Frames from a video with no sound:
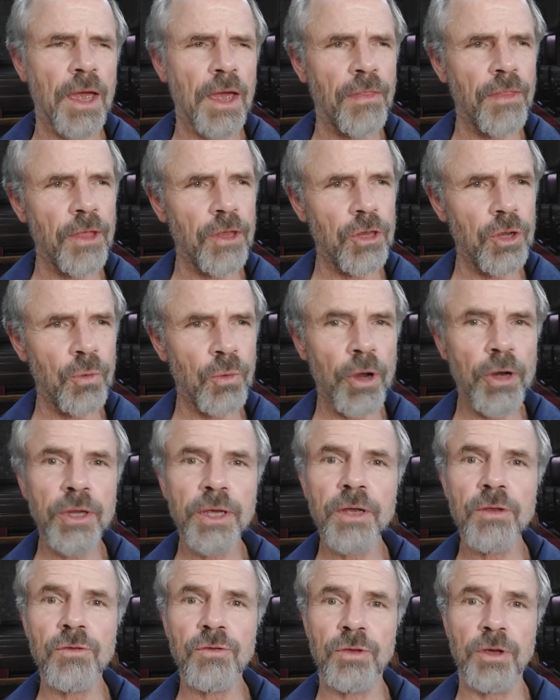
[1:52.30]
And then you won't
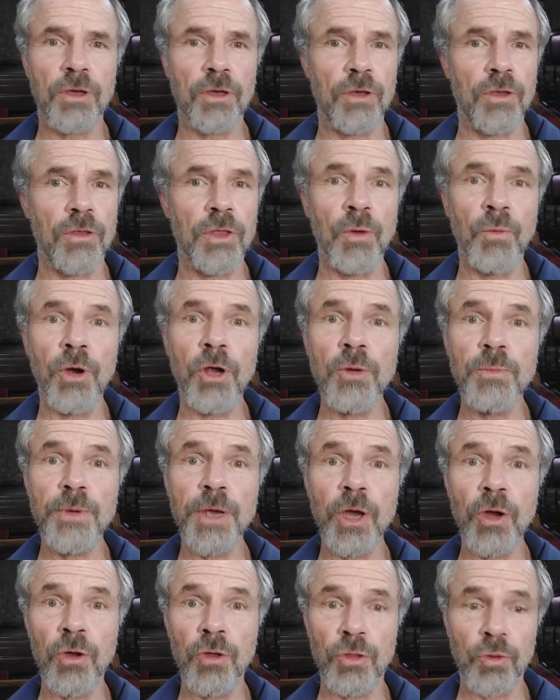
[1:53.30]
get sick, there won't
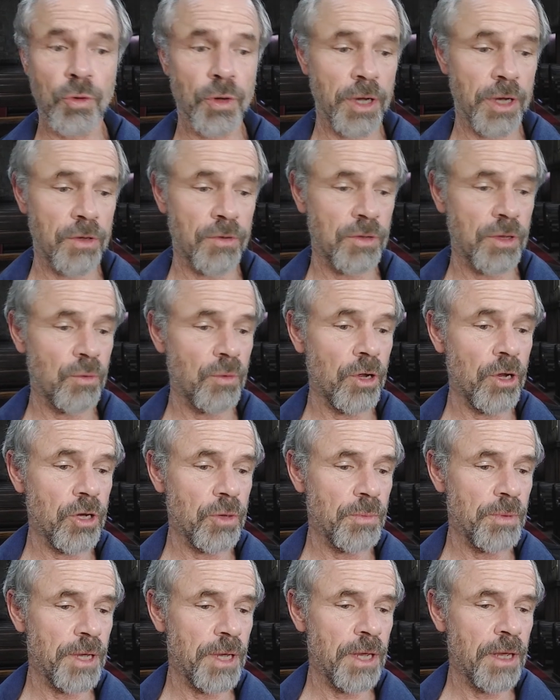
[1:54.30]
be earthquakes,
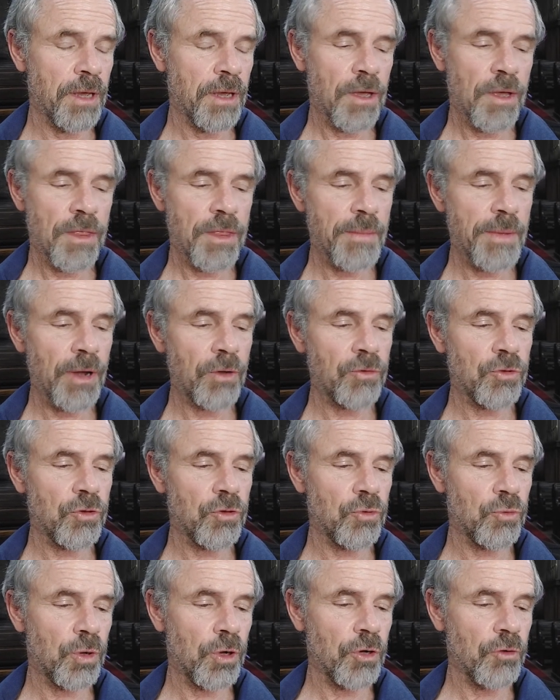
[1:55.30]
the
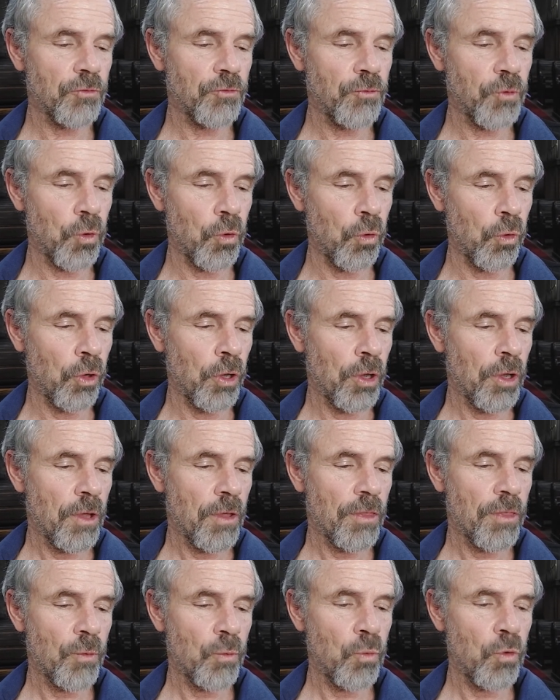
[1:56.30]
mountains won't fall,
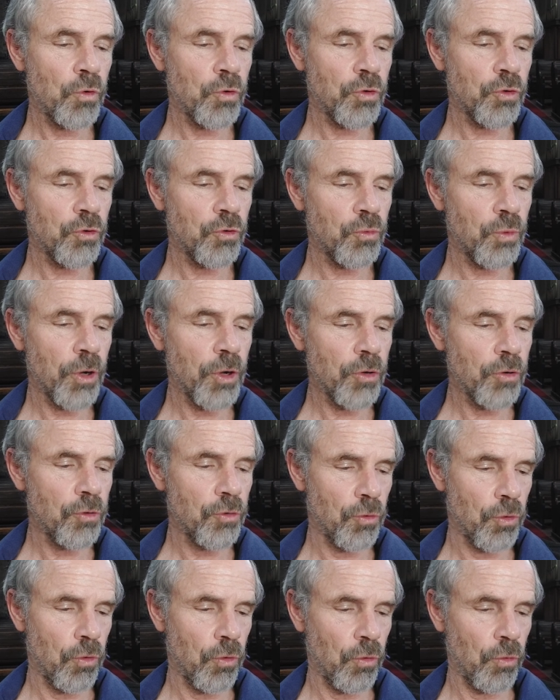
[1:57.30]
the waters won't
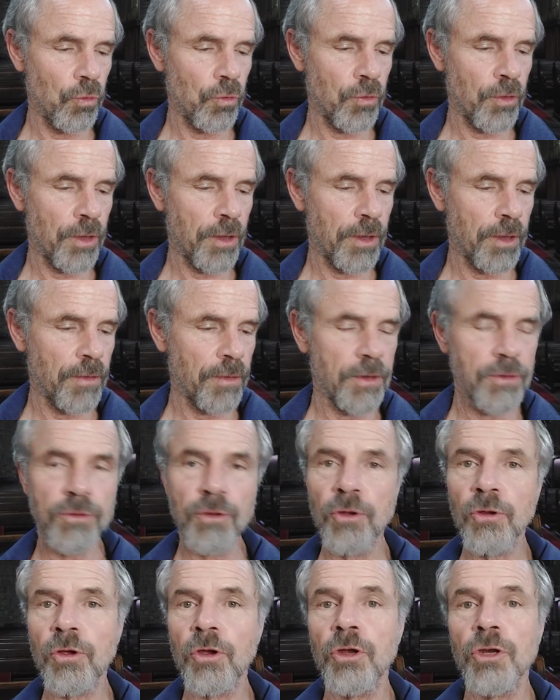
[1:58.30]
roar, there's
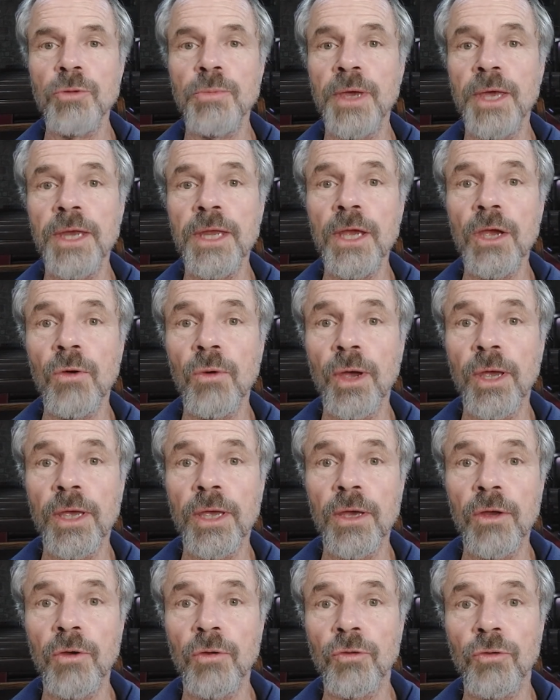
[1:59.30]
not going to be any
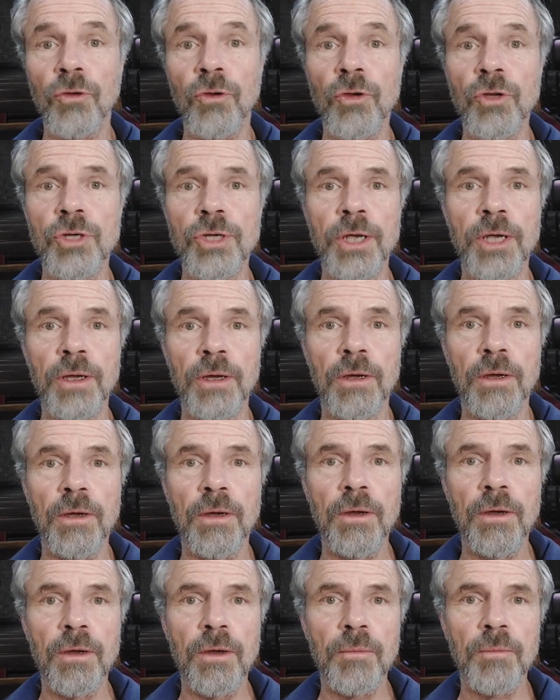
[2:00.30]
quaking or surging
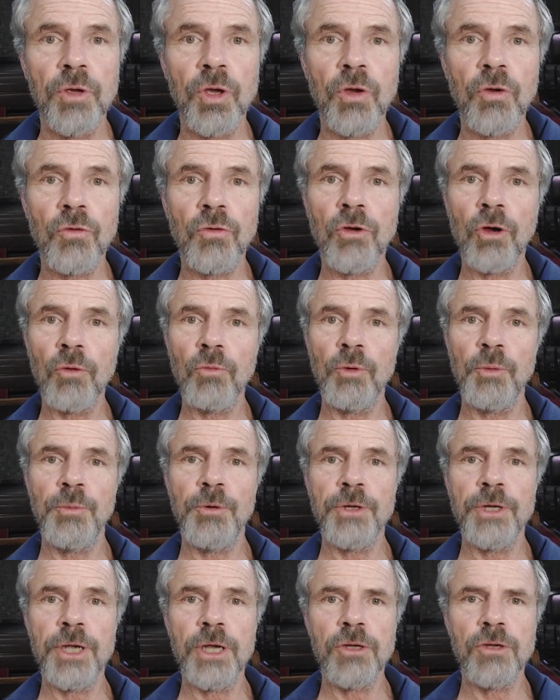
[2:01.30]
because God will
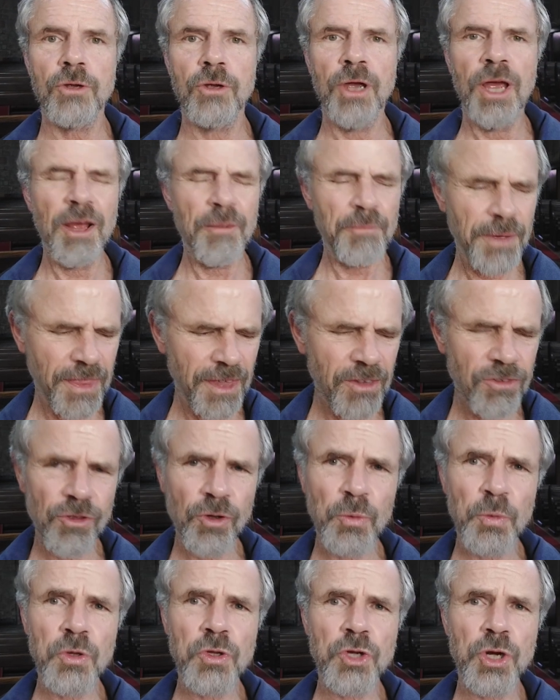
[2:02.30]
protect you. But that's
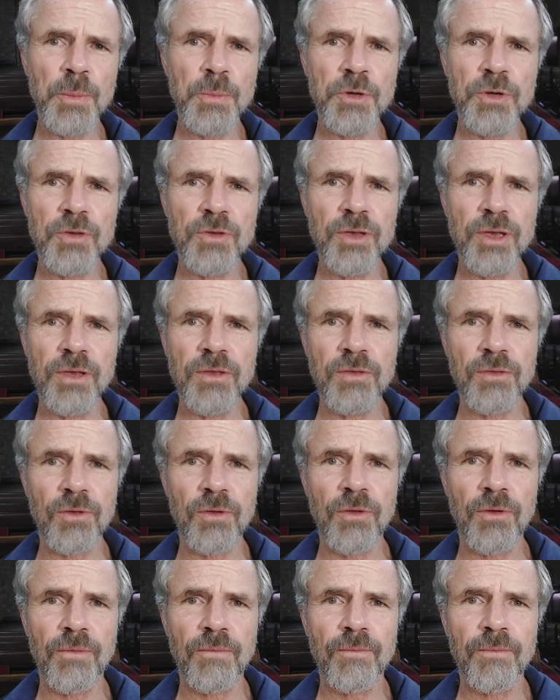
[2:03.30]
not what Scripture says.
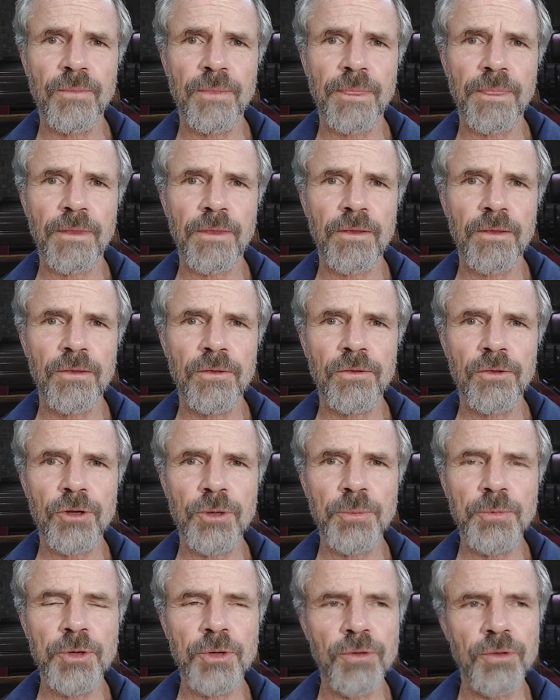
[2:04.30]

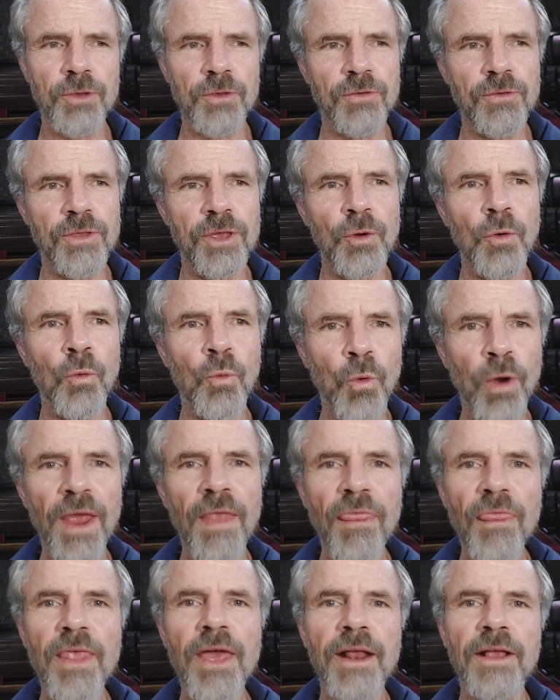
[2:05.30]
Scripture says that
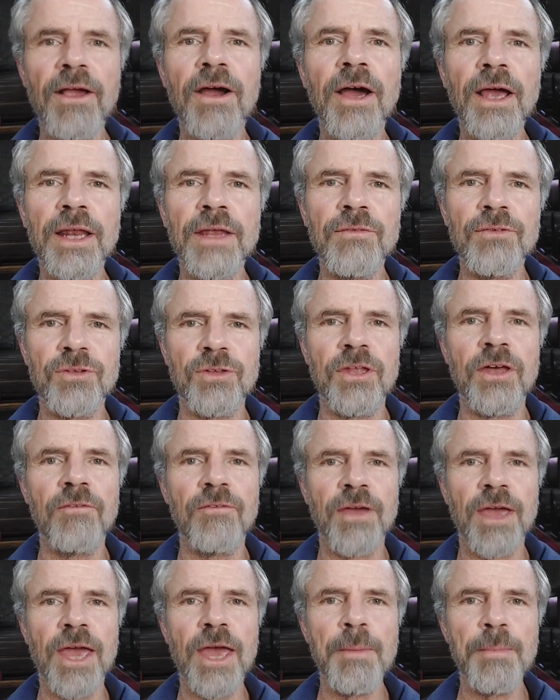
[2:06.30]
when that kind of
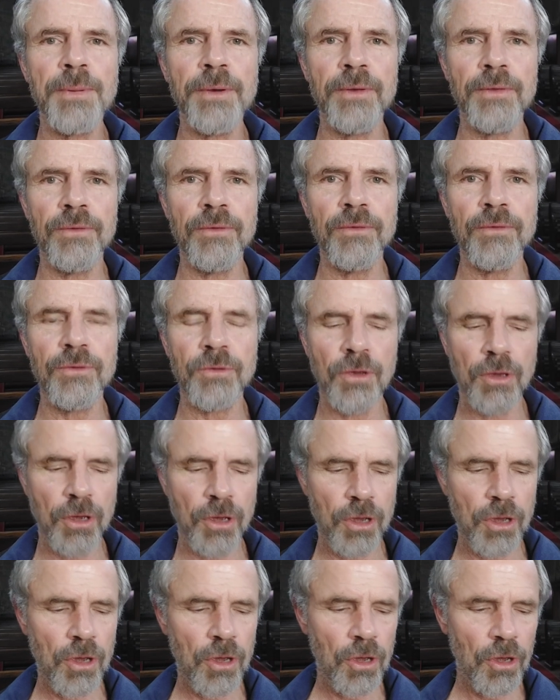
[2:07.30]
stuff happens,
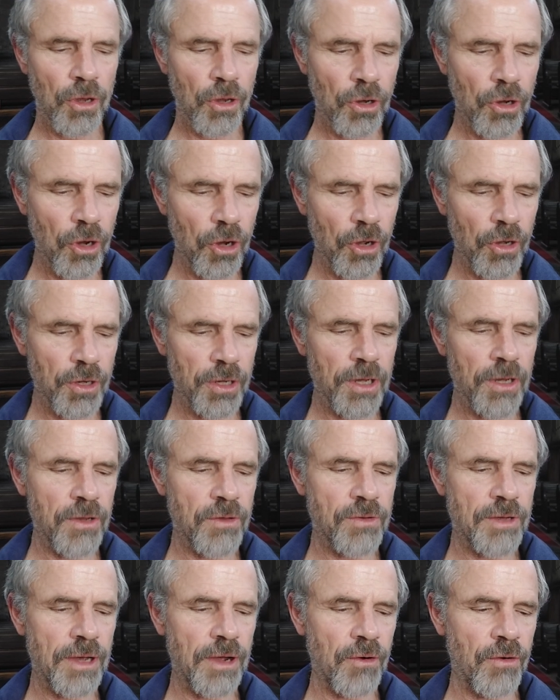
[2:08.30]
God
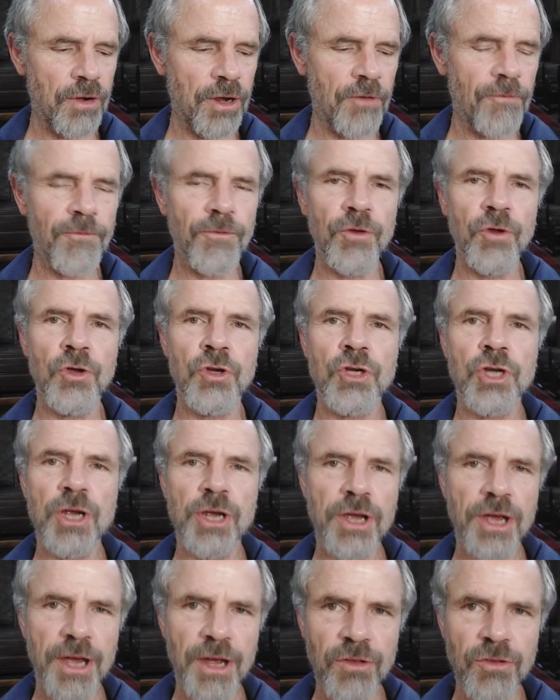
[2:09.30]
is our refuge
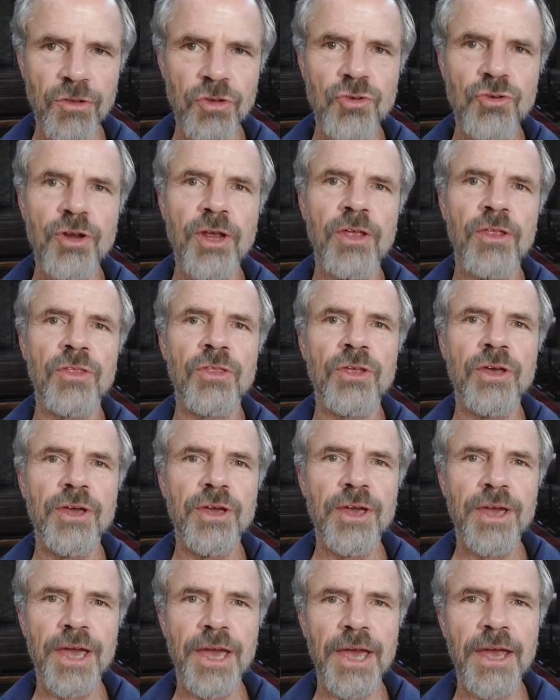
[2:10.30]
and strength
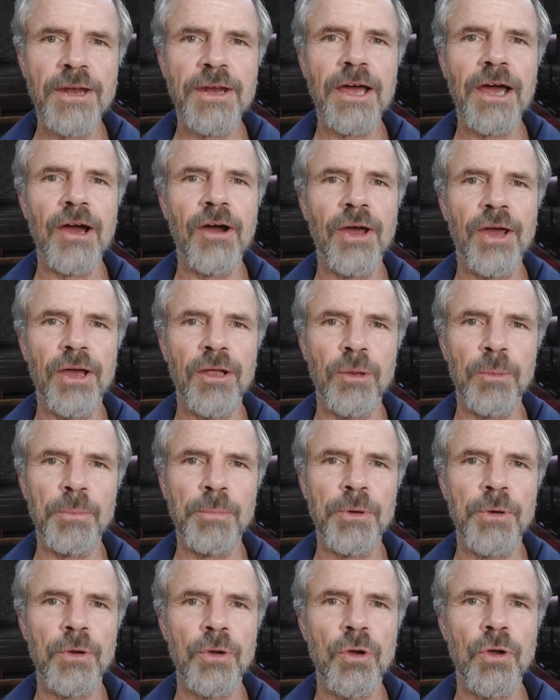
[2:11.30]
and our
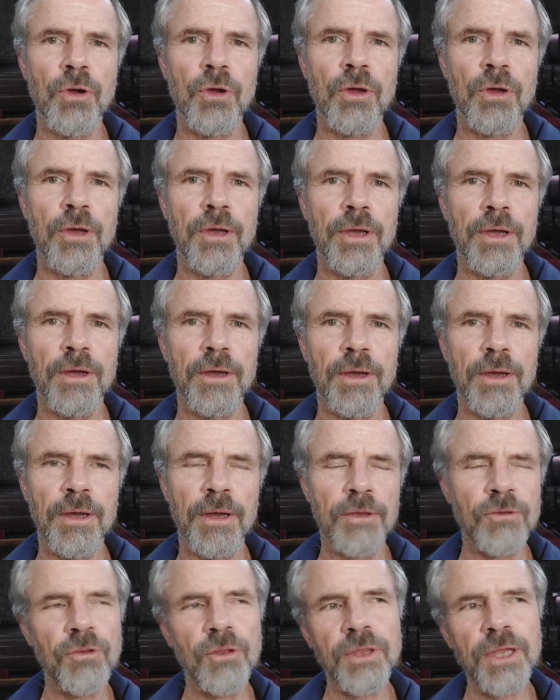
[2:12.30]
help.
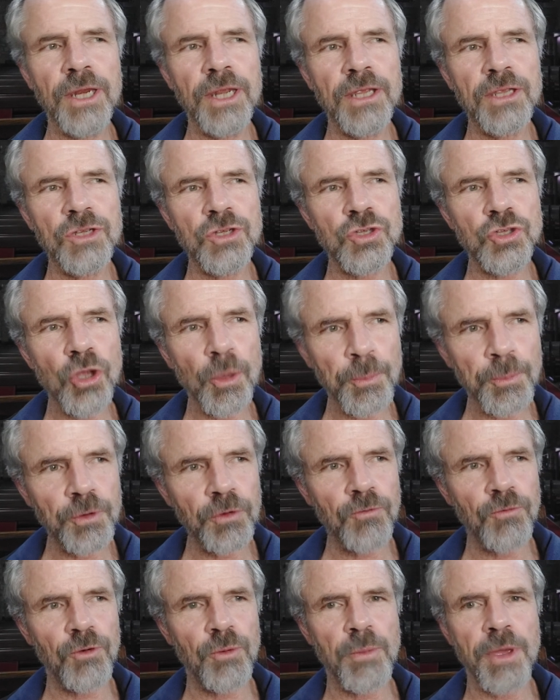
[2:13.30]
It's not that he stops
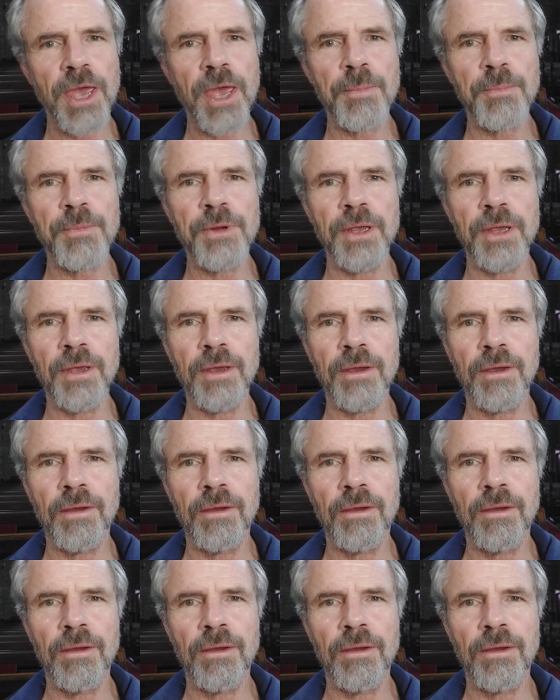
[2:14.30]
it from happening.